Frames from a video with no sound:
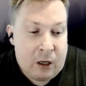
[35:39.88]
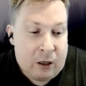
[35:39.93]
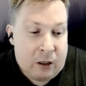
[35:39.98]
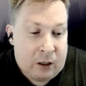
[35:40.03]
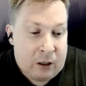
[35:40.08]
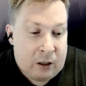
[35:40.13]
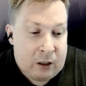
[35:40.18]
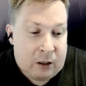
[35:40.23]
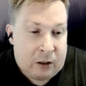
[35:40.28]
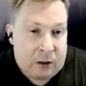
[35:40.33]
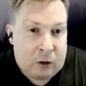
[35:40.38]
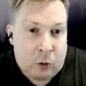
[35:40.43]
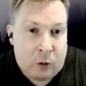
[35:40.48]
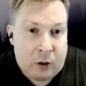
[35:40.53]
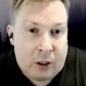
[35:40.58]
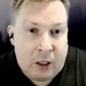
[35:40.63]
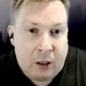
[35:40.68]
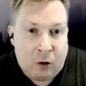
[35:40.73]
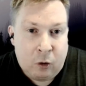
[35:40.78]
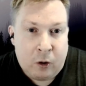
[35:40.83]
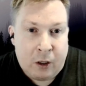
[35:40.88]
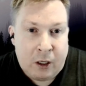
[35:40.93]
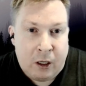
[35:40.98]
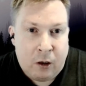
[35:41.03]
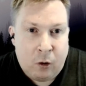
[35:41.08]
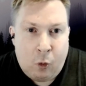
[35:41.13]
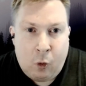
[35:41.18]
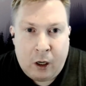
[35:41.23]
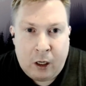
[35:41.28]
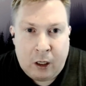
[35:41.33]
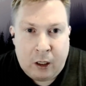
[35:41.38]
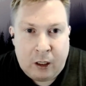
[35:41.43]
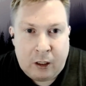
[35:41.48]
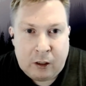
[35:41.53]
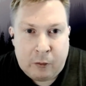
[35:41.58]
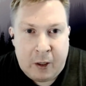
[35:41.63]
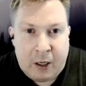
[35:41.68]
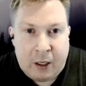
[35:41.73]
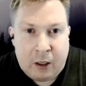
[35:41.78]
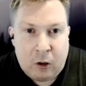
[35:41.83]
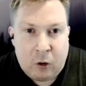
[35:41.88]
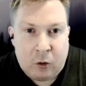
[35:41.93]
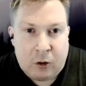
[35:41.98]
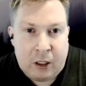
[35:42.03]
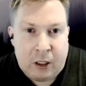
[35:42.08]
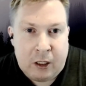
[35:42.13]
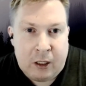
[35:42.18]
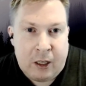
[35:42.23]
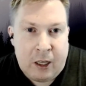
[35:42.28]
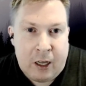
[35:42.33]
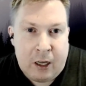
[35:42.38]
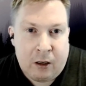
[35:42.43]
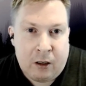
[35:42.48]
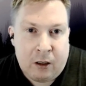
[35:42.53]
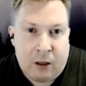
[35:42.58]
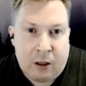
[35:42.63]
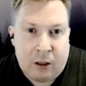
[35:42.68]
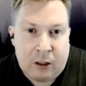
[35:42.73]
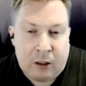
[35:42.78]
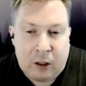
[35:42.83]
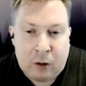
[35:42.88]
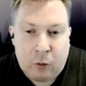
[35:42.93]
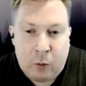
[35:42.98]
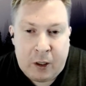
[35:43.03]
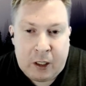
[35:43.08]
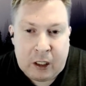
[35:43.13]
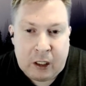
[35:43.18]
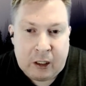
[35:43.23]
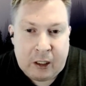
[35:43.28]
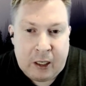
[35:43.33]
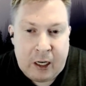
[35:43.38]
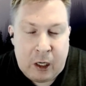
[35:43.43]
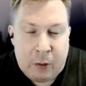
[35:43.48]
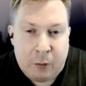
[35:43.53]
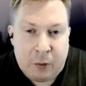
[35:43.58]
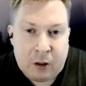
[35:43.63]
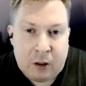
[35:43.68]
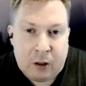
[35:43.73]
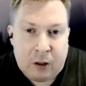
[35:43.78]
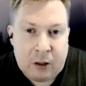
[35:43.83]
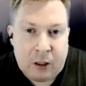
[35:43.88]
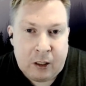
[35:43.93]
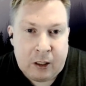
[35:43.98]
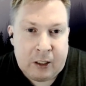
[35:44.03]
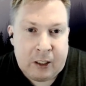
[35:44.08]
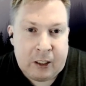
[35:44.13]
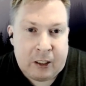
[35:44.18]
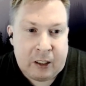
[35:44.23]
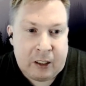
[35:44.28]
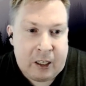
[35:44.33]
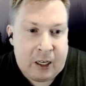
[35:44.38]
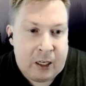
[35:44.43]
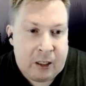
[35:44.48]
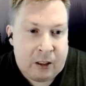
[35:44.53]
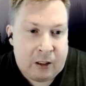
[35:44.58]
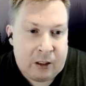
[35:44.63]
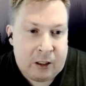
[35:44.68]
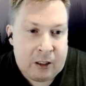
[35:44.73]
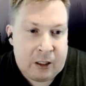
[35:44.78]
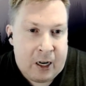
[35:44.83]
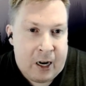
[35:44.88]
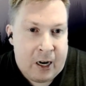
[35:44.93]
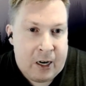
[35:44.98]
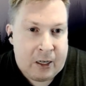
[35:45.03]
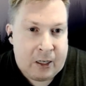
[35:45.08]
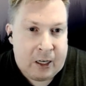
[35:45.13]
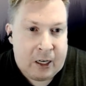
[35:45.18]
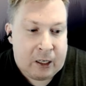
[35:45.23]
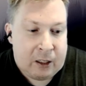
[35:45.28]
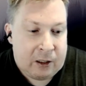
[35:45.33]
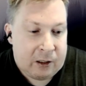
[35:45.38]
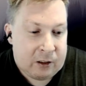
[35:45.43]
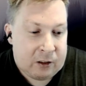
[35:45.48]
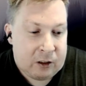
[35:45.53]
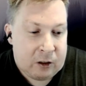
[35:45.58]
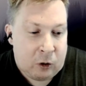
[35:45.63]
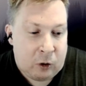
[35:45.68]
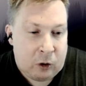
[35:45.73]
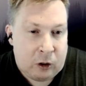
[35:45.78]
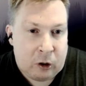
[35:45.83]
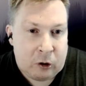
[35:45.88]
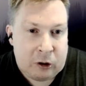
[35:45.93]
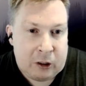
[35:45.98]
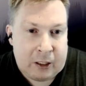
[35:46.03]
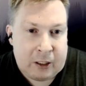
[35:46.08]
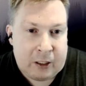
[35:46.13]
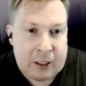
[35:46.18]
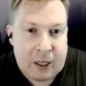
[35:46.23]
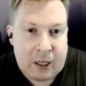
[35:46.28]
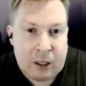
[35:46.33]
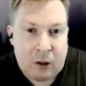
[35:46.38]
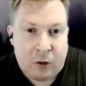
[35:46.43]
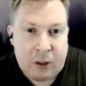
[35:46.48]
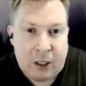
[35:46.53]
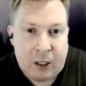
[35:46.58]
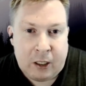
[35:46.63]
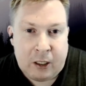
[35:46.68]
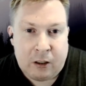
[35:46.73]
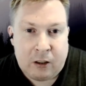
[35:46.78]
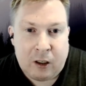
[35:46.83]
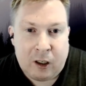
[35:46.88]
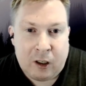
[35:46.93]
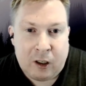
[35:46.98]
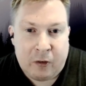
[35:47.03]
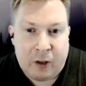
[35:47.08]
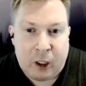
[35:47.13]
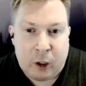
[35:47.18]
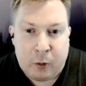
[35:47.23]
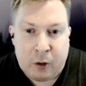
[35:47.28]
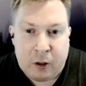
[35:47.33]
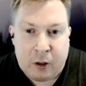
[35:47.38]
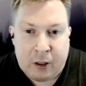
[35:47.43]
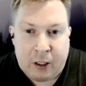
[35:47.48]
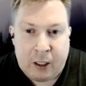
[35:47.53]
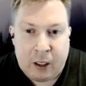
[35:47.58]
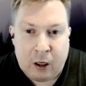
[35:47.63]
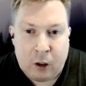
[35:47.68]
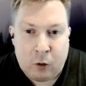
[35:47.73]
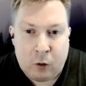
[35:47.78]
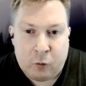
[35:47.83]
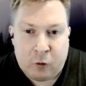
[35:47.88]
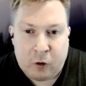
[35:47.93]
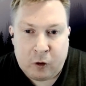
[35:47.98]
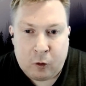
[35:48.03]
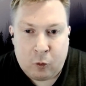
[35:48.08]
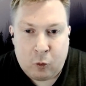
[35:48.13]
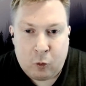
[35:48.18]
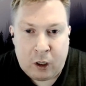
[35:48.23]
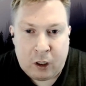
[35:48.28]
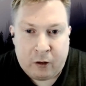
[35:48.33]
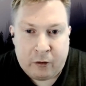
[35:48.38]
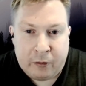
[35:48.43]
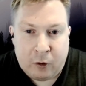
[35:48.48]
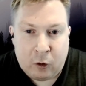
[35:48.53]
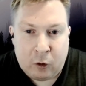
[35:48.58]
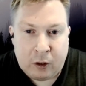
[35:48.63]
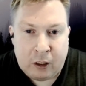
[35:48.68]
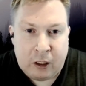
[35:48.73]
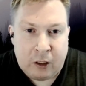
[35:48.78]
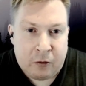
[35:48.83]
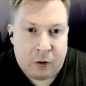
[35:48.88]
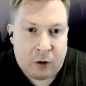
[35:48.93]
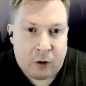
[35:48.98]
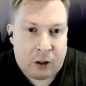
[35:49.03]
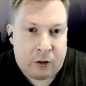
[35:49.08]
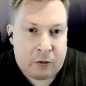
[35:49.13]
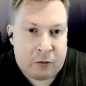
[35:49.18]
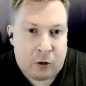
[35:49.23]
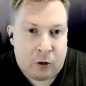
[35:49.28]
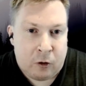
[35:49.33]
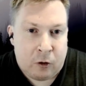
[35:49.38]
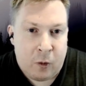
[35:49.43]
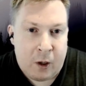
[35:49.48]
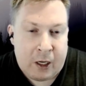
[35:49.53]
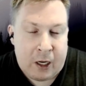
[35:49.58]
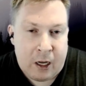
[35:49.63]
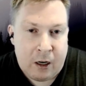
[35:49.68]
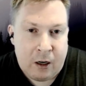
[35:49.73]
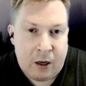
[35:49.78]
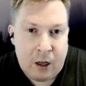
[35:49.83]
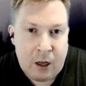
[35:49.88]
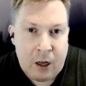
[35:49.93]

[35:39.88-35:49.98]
2021 is being hosted then on the weekend of April 16th to the 18th. So go check that out. Tickets are available. They are for $140 for the full weekend.